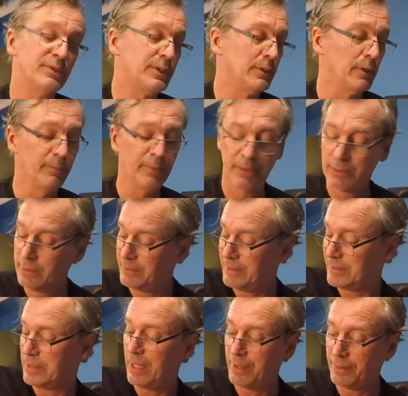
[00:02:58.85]
here. I'm going to put
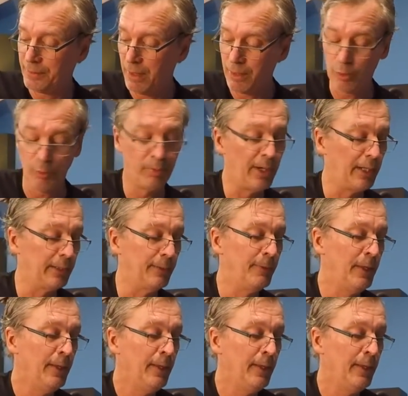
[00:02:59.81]
this guy on autopilot.